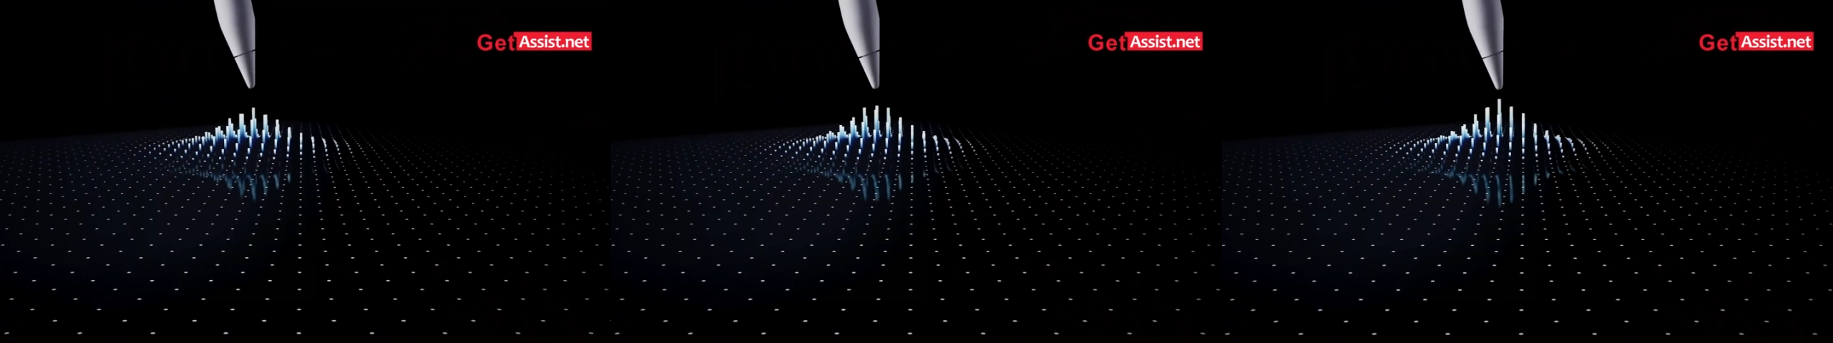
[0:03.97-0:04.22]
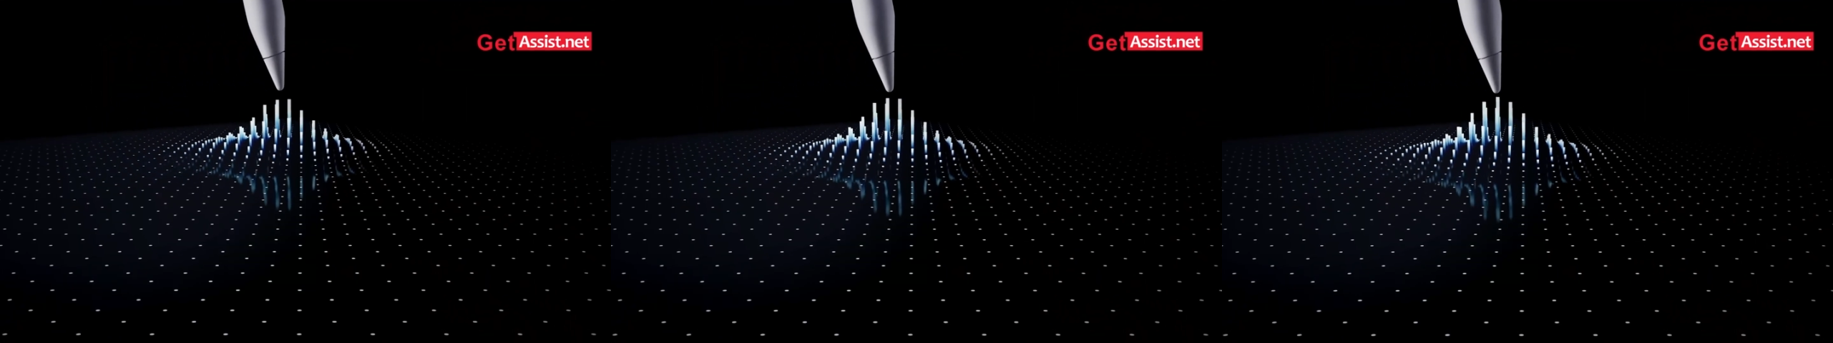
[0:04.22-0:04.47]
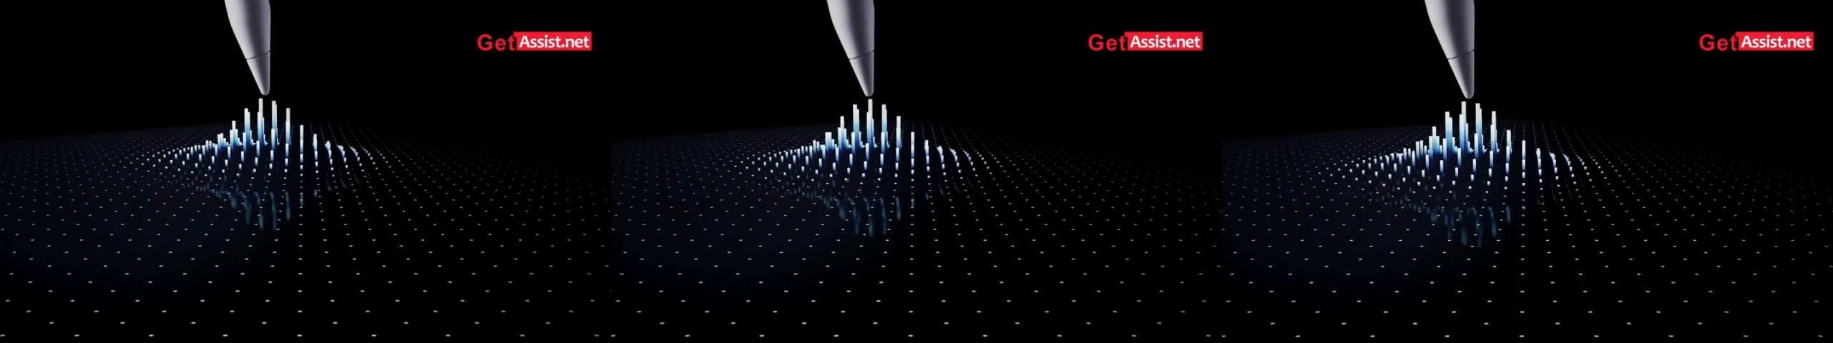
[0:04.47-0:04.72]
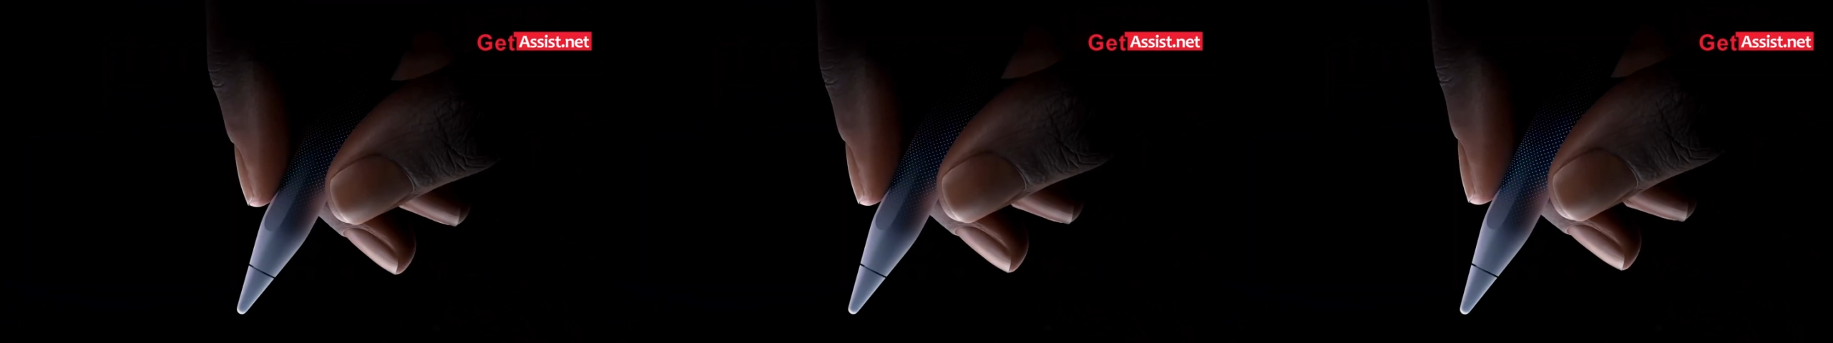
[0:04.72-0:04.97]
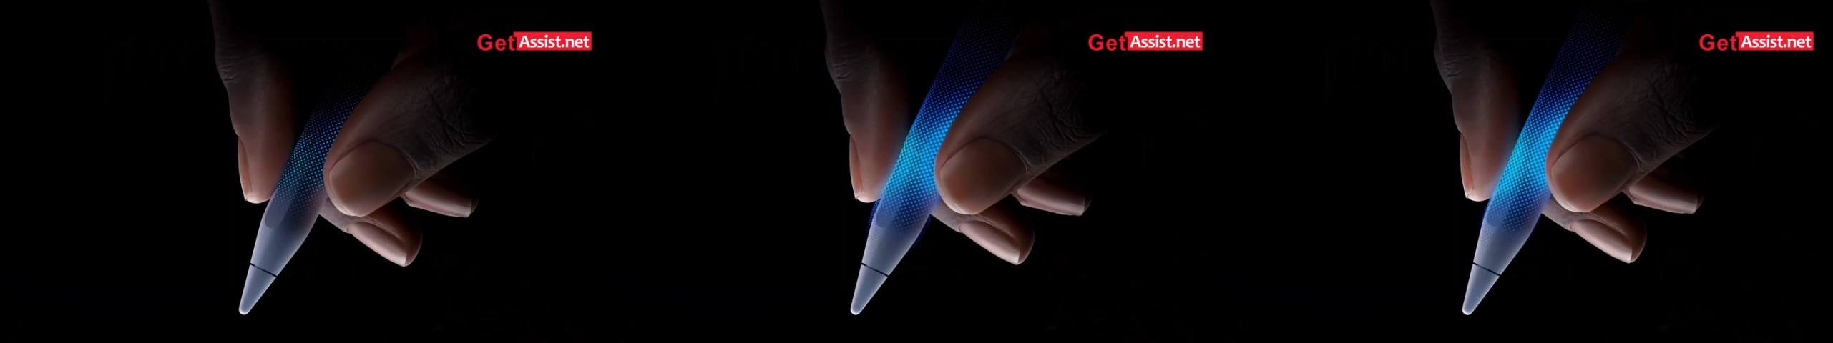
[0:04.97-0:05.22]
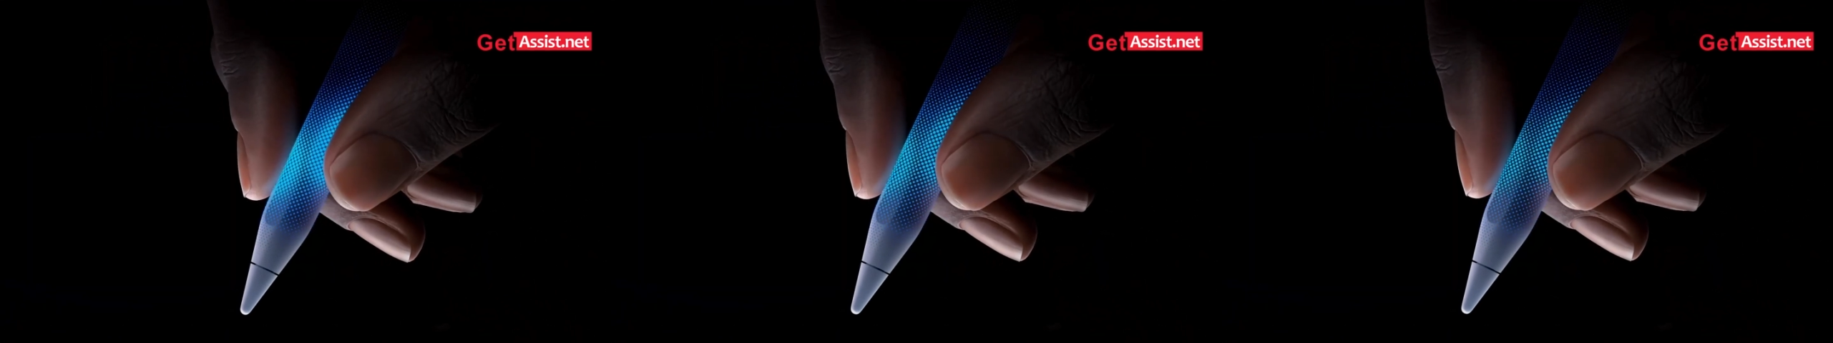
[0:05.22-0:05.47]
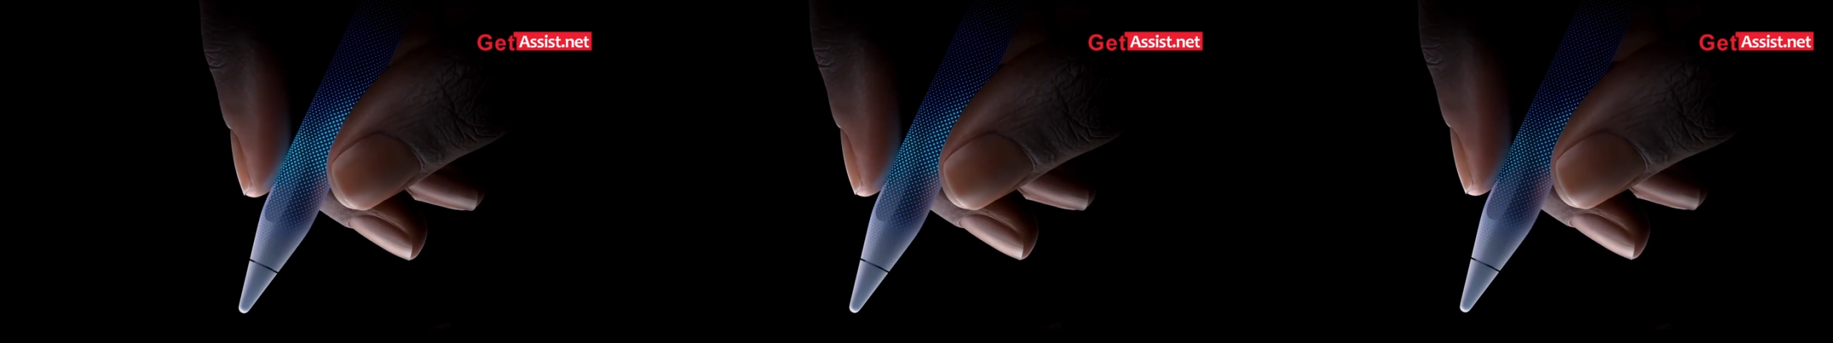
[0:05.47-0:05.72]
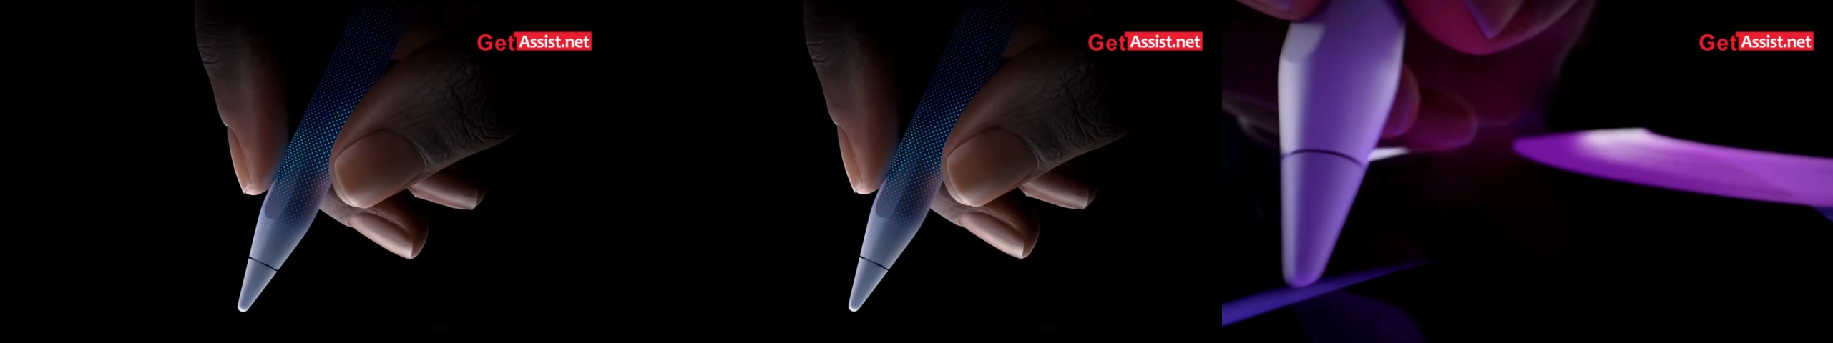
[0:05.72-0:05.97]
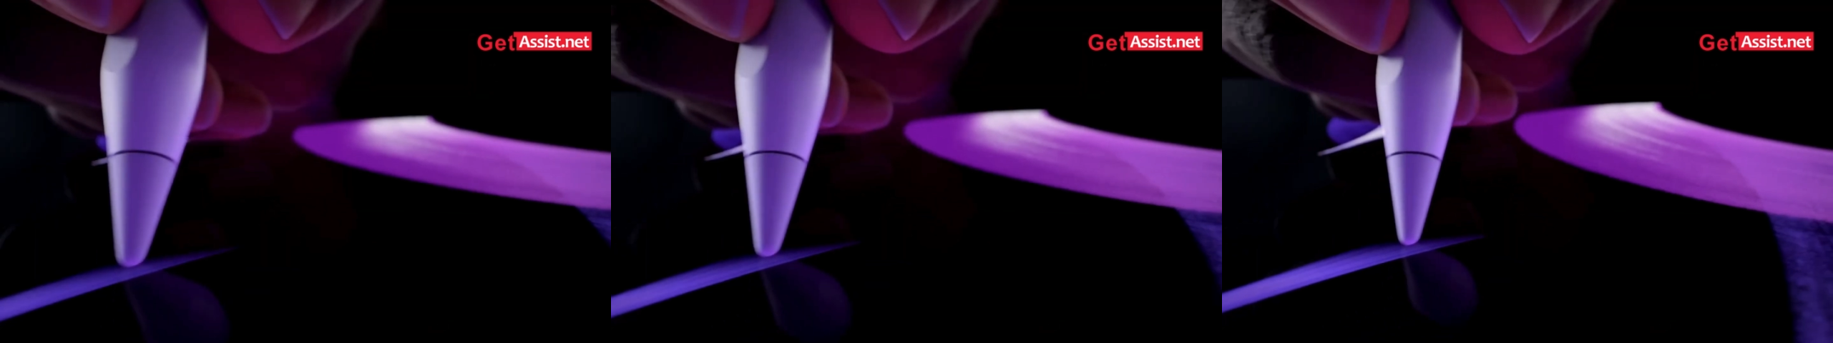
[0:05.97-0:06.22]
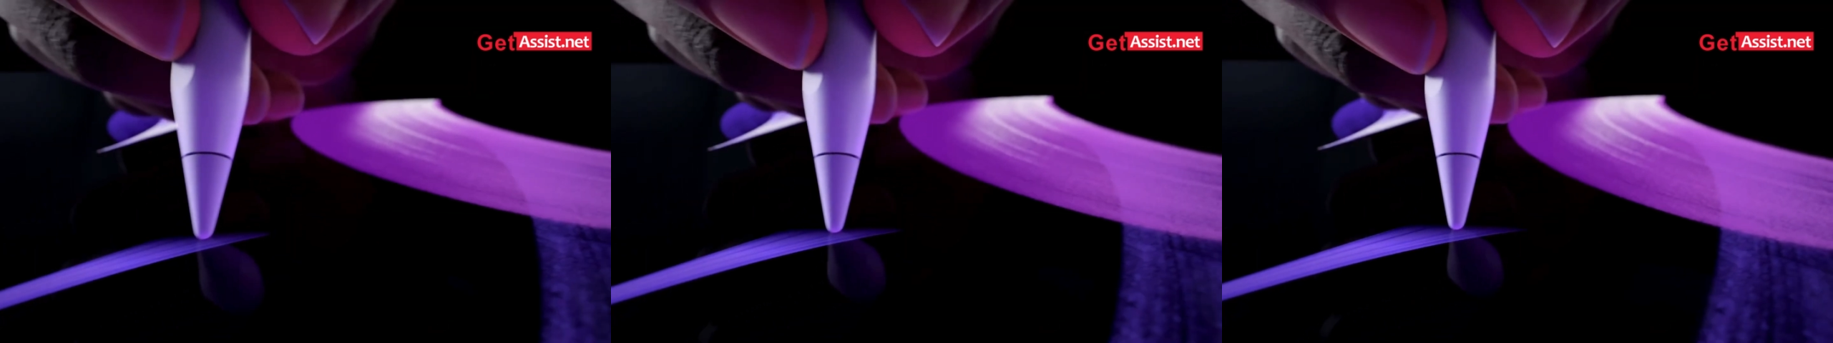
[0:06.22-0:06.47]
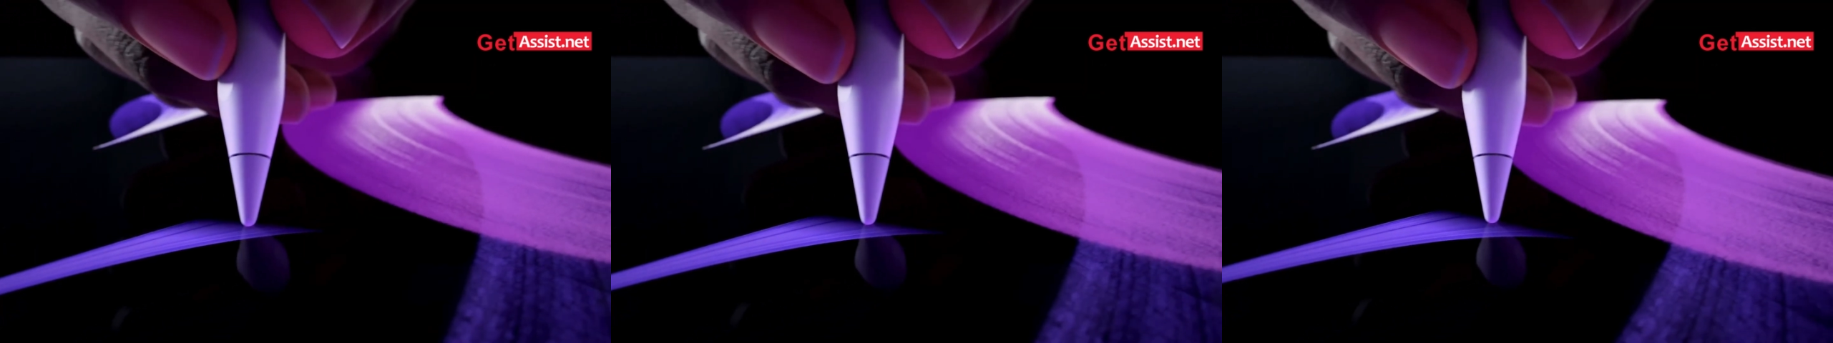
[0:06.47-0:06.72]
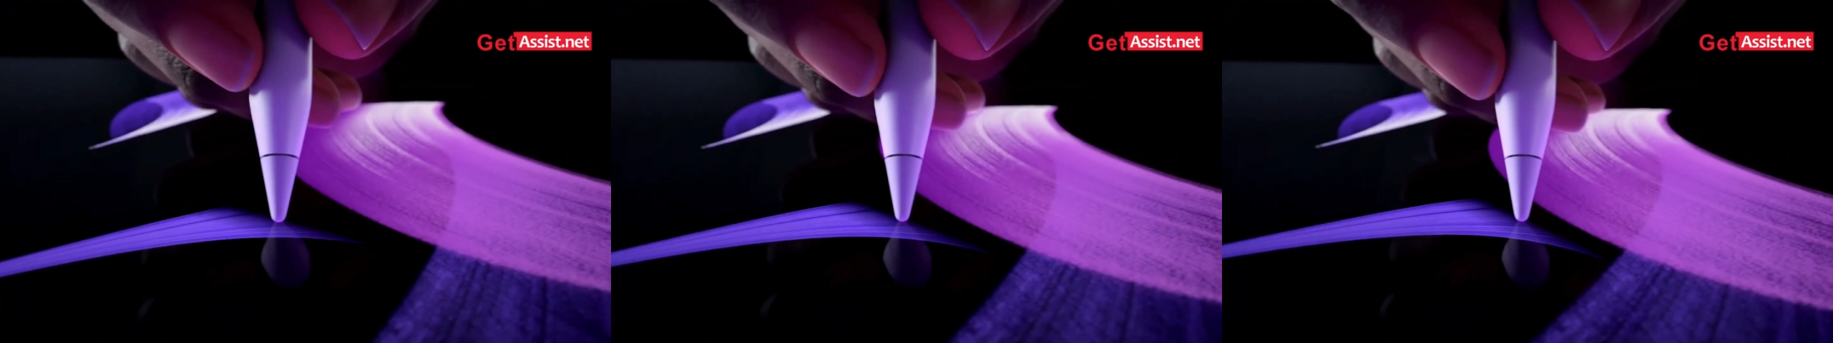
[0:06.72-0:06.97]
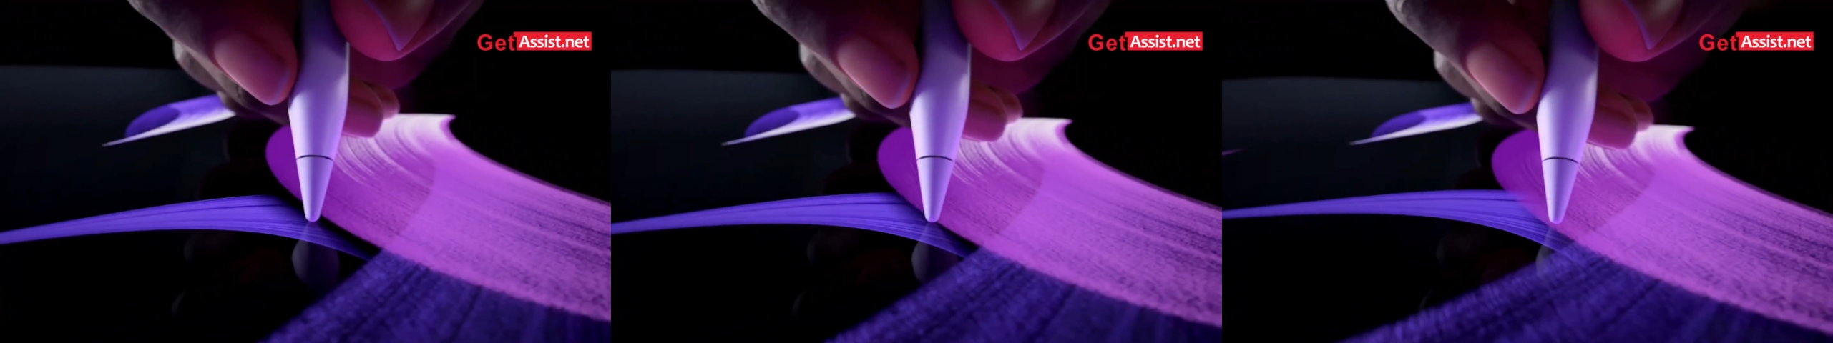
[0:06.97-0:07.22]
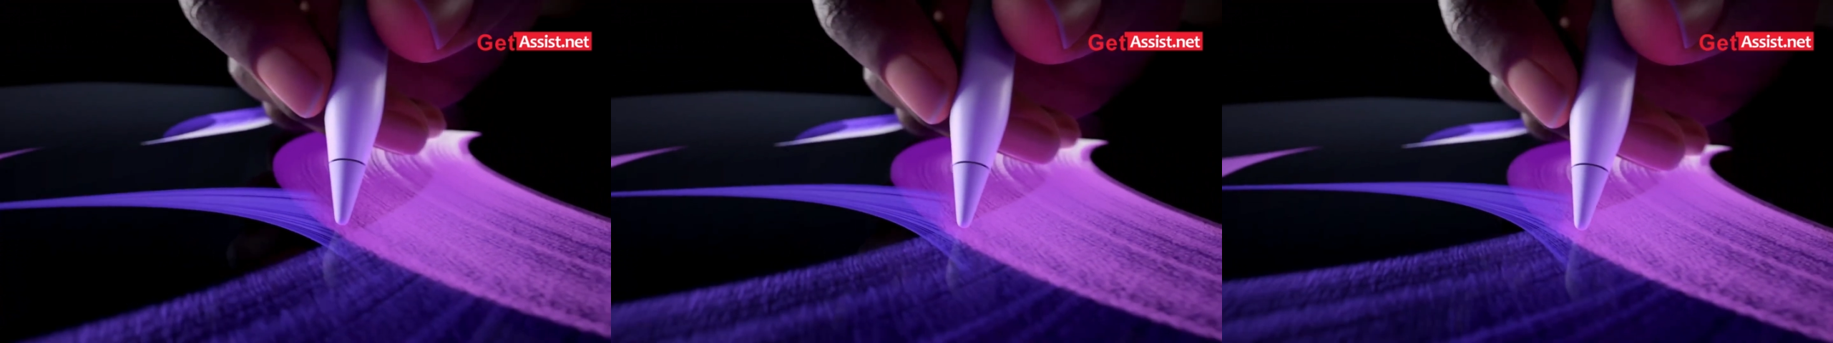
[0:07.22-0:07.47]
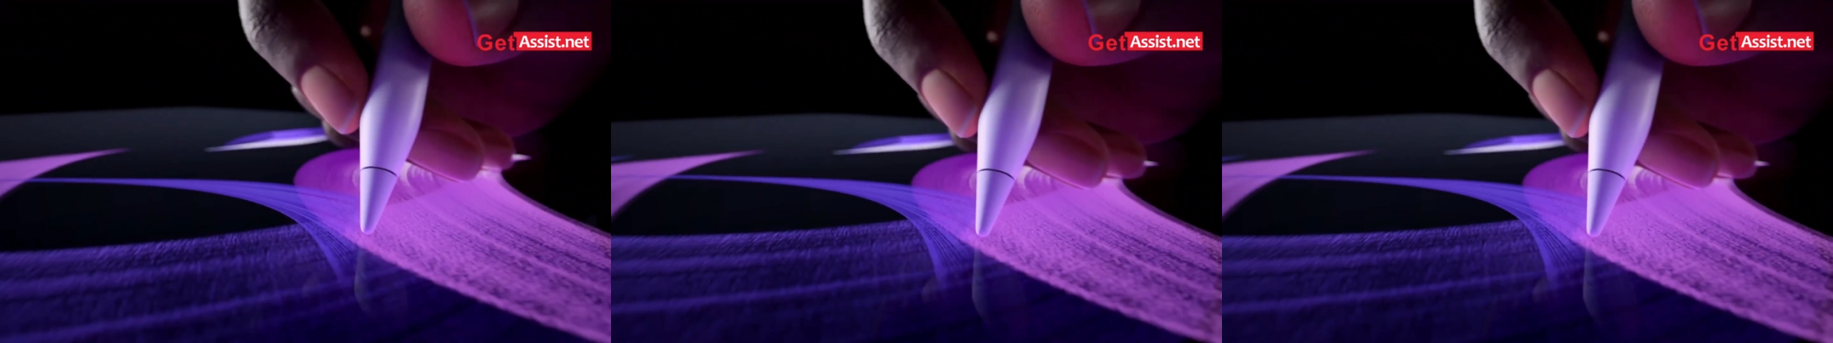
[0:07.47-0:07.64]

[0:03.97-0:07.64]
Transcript: No face is visible, so there are no lips to read.